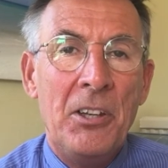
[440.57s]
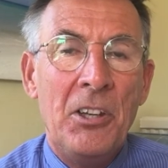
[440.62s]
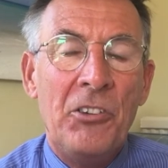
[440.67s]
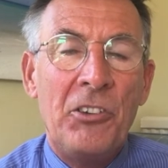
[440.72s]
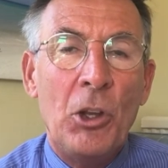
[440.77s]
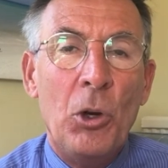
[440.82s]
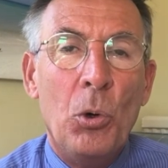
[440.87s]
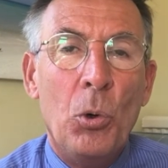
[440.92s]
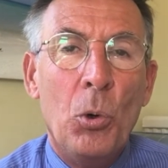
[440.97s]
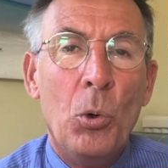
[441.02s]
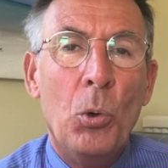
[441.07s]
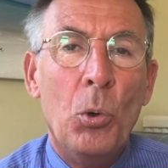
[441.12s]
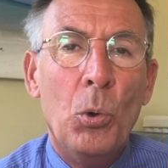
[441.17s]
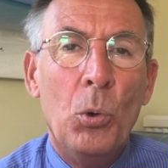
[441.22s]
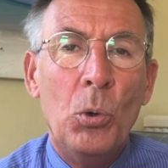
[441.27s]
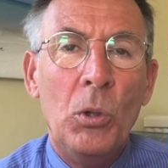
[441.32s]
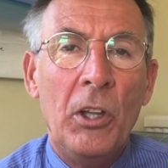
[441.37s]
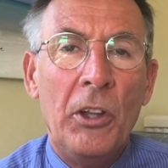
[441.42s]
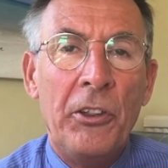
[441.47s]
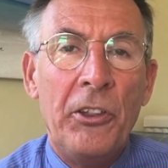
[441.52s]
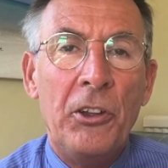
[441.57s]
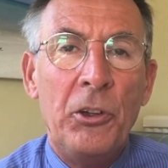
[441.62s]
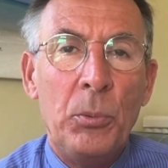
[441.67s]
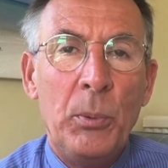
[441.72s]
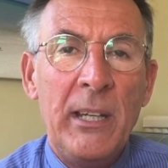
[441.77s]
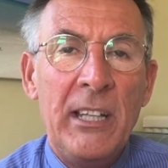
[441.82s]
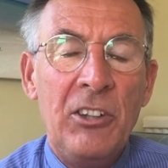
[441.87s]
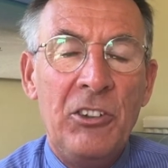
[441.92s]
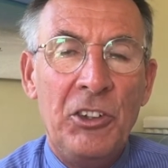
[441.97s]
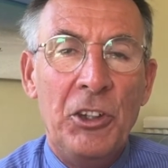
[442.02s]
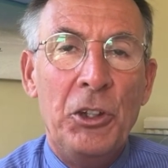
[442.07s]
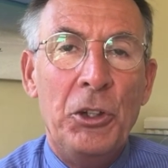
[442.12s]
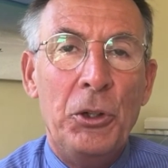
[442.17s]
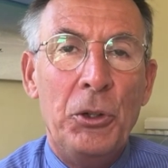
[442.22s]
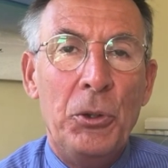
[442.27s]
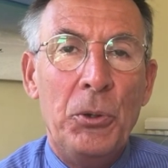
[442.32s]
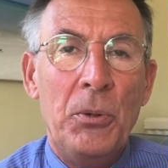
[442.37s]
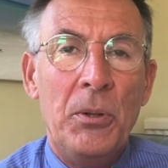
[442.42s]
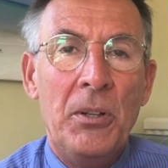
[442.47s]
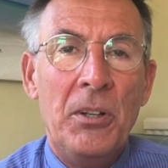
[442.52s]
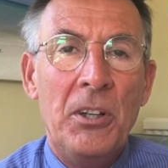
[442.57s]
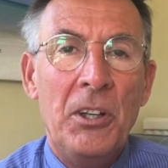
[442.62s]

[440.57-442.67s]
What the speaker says: So all that we do